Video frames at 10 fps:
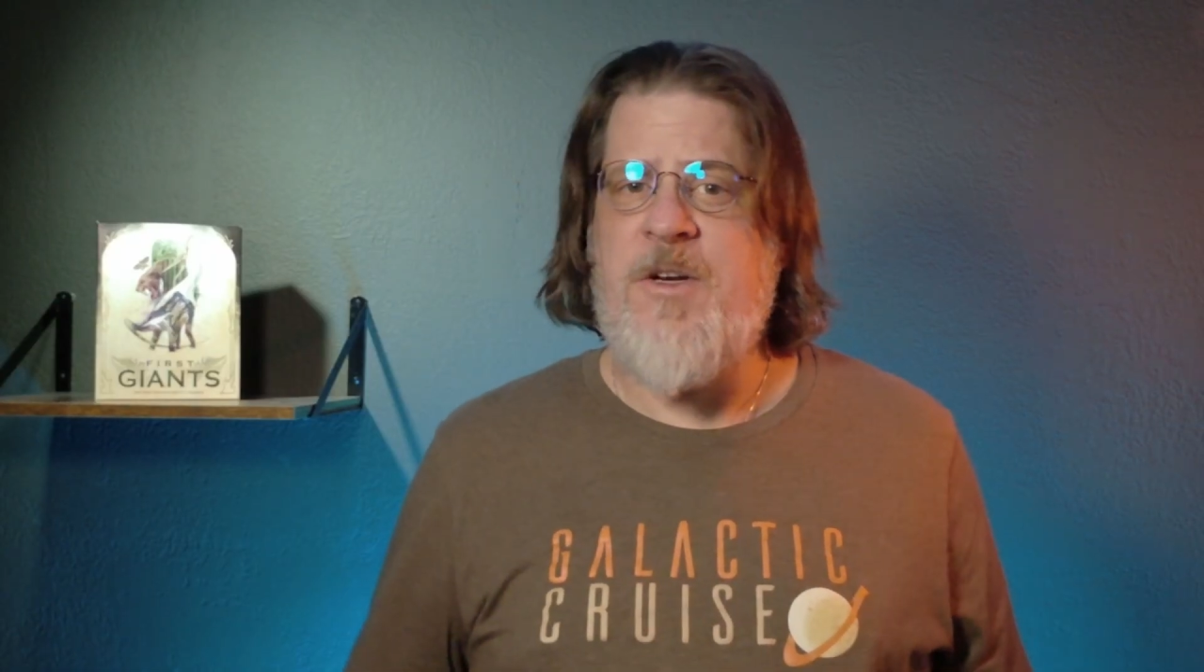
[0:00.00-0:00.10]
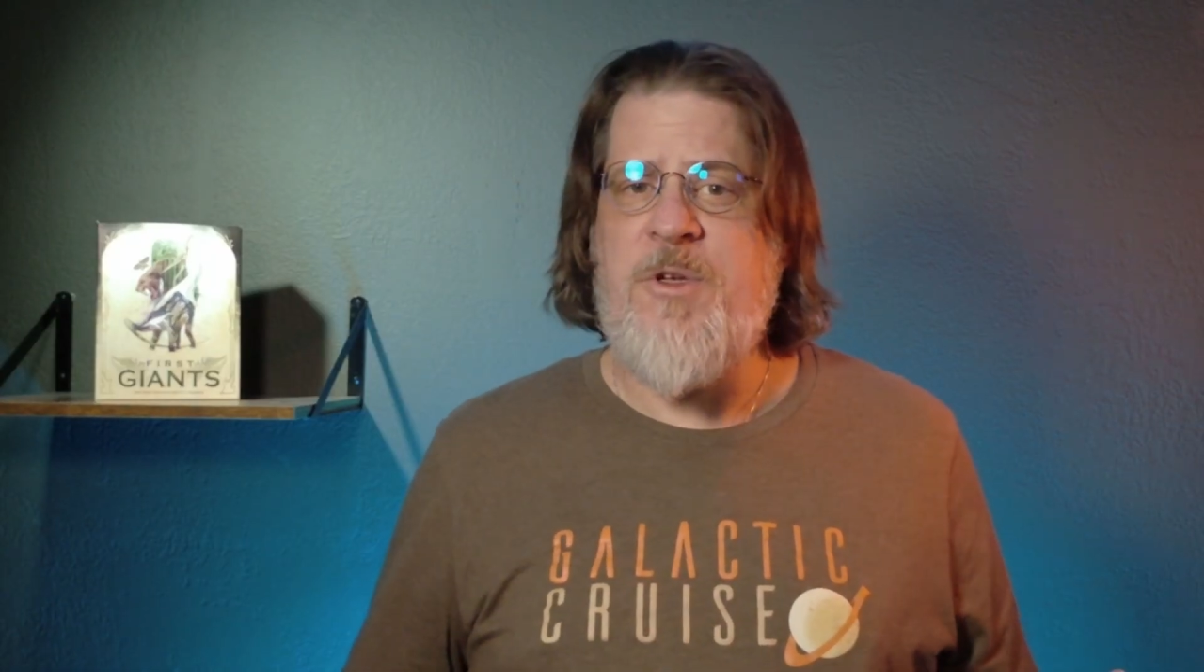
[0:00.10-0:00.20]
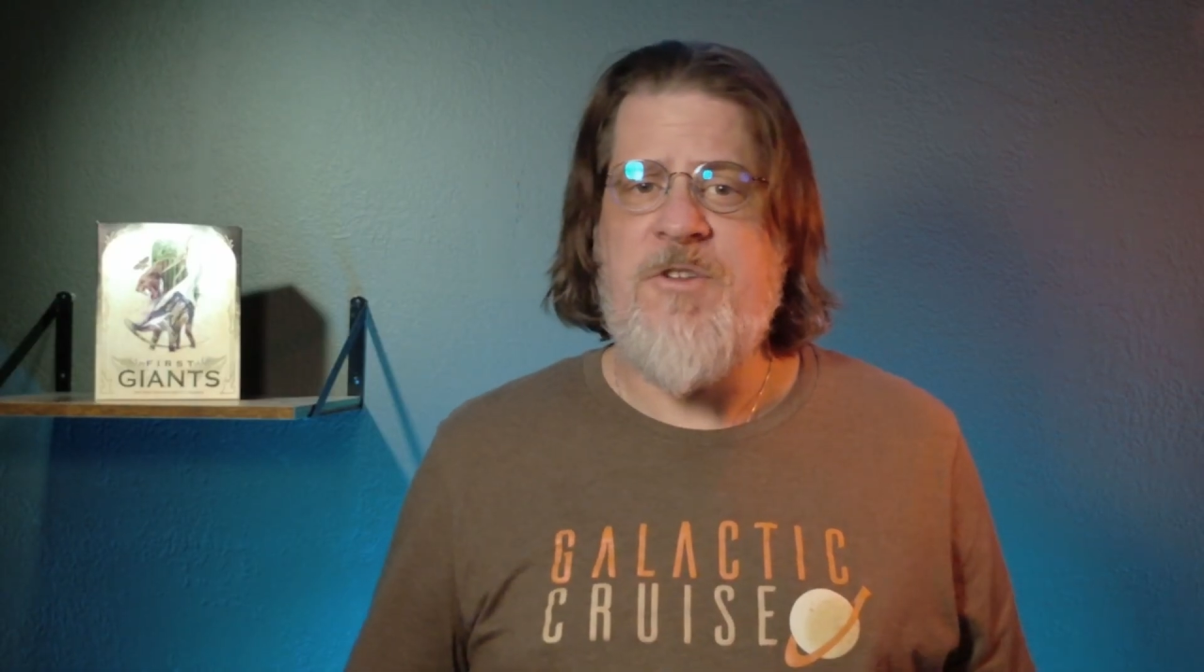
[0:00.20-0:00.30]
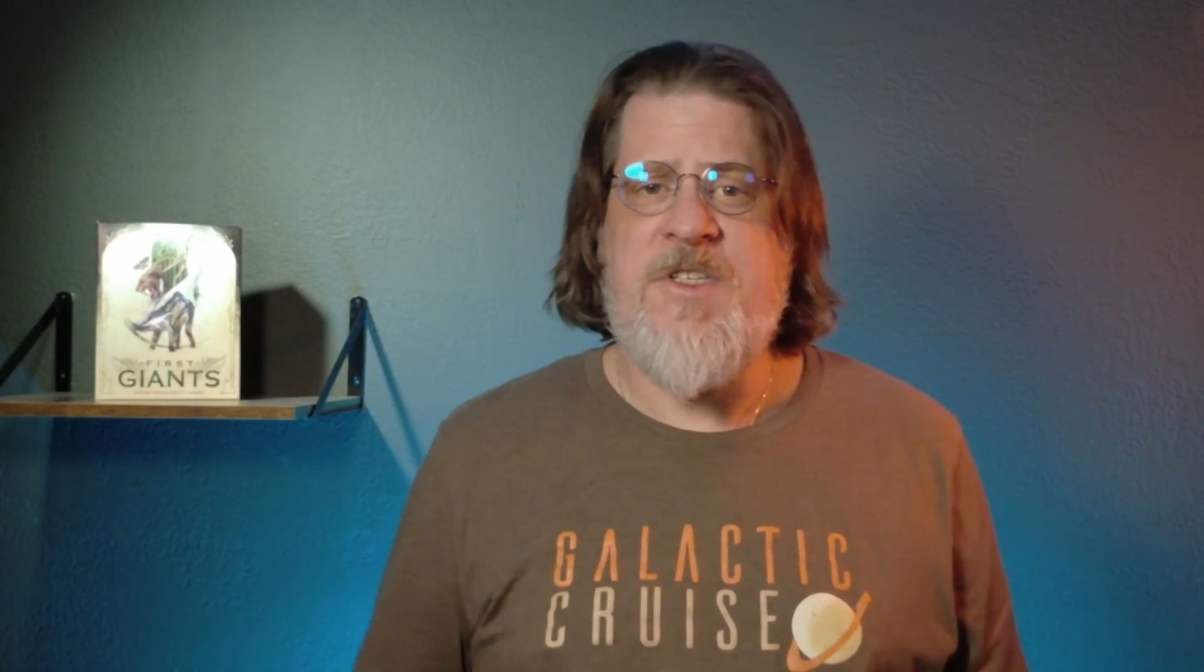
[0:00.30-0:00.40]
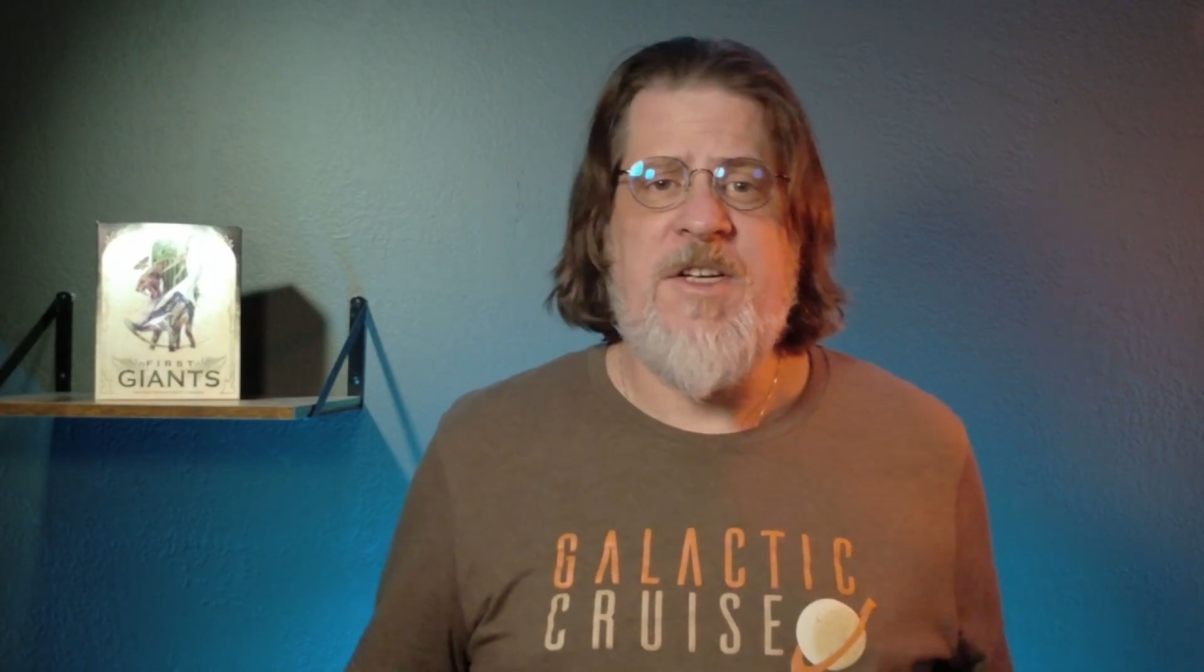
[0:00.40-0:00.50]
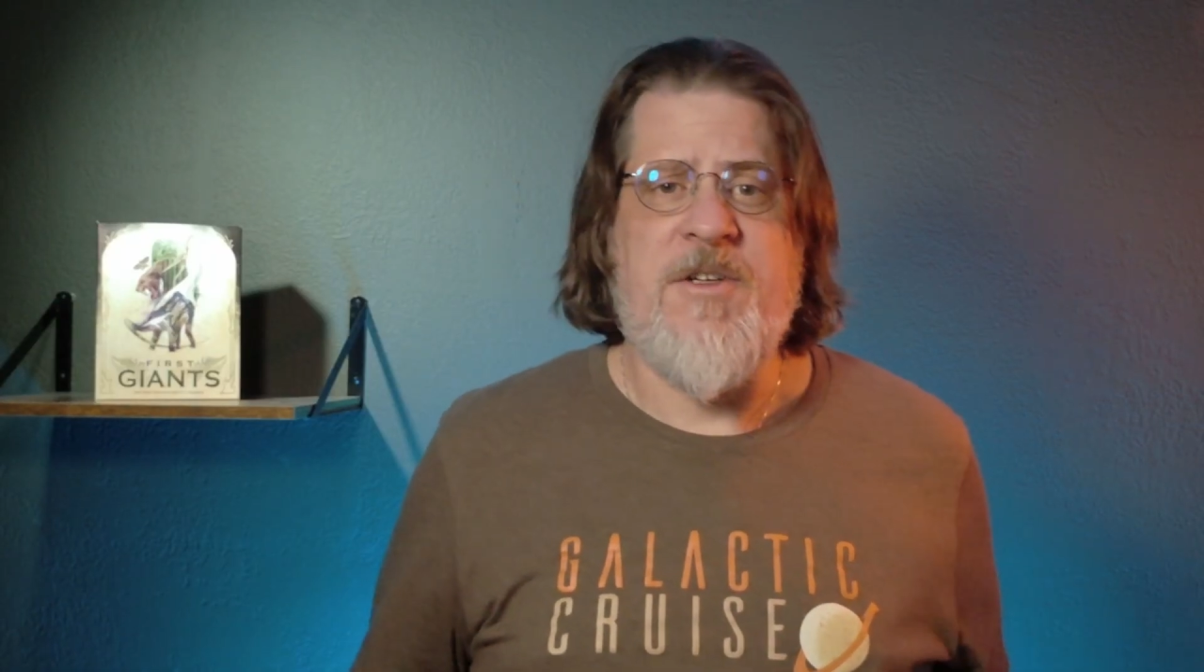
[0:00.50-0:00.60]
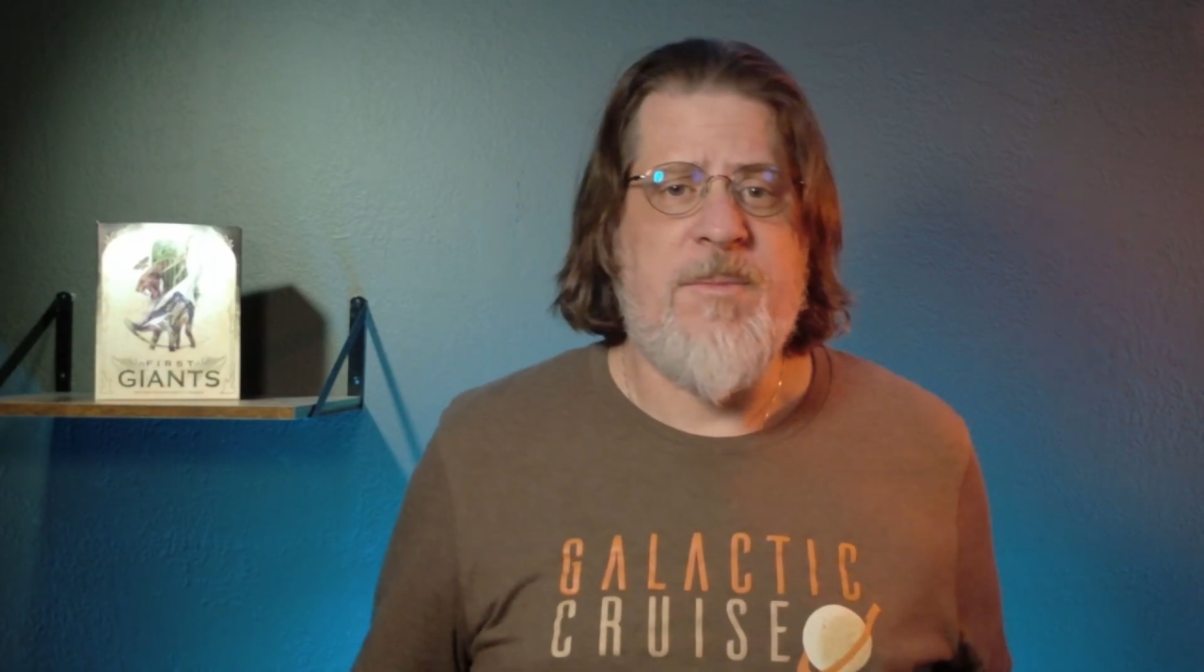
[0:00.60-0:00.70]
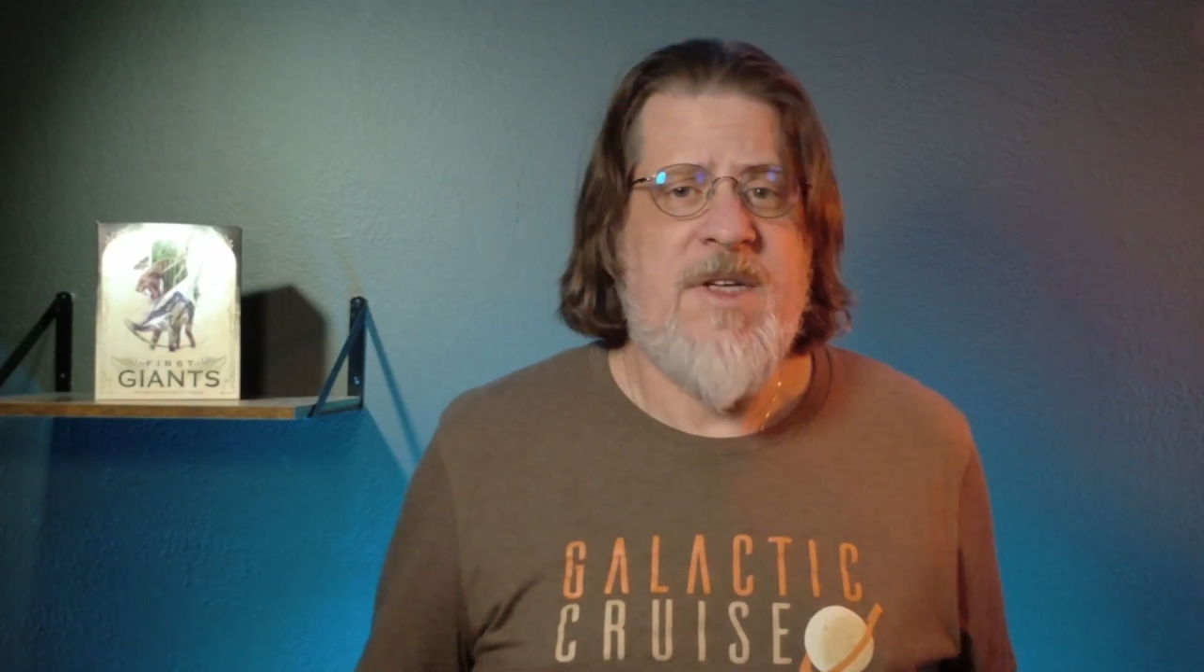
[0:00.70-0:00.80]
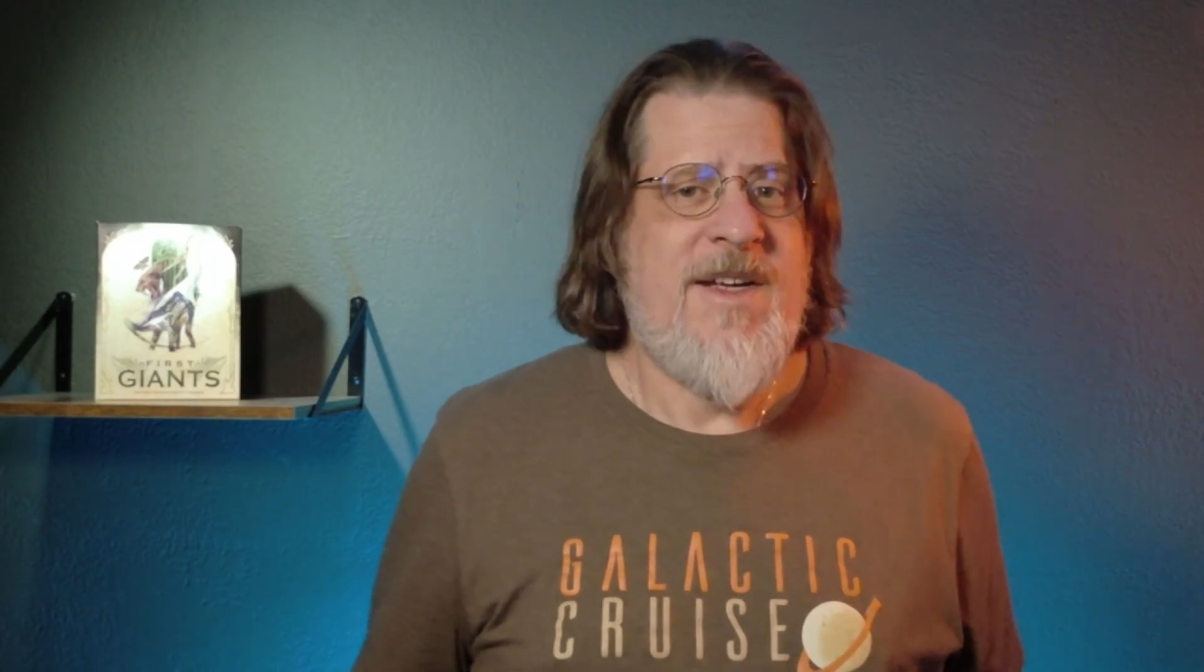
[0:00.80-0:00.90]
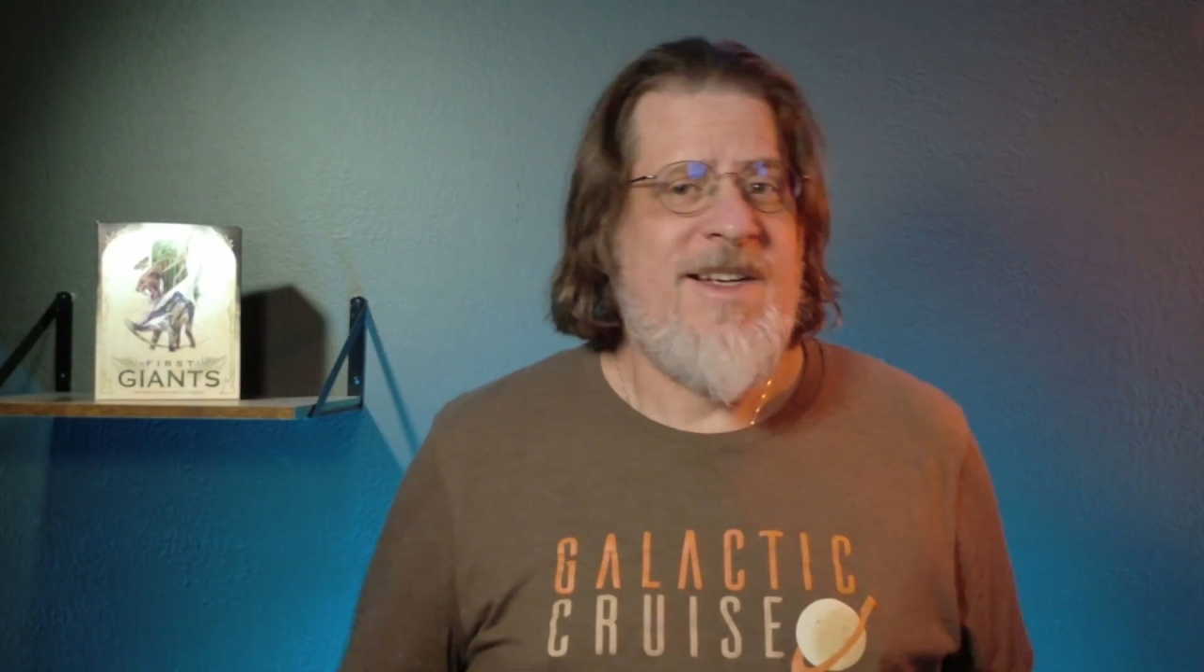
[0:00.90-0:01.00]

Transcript: museum.